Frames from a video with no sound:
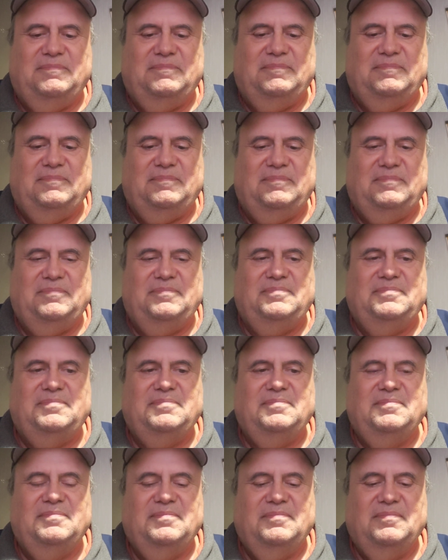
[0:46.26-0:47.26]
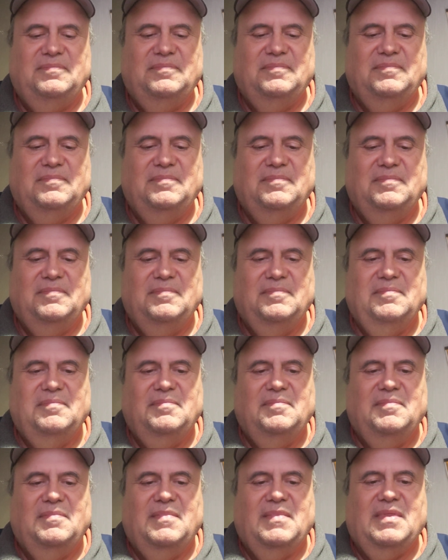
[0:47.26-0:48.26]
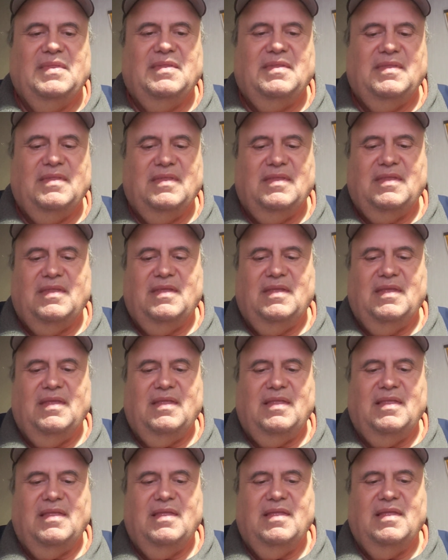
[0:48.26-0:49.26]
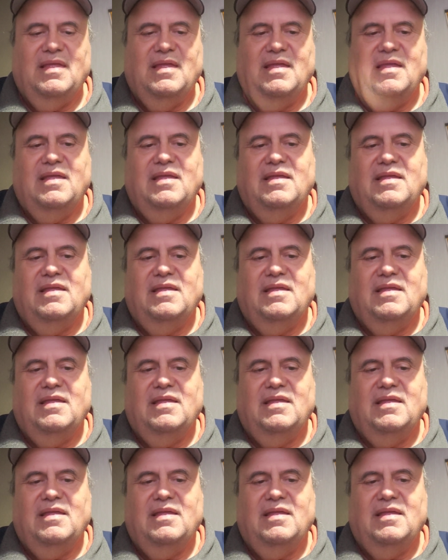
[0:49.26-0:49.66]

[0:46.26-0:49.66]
(silence)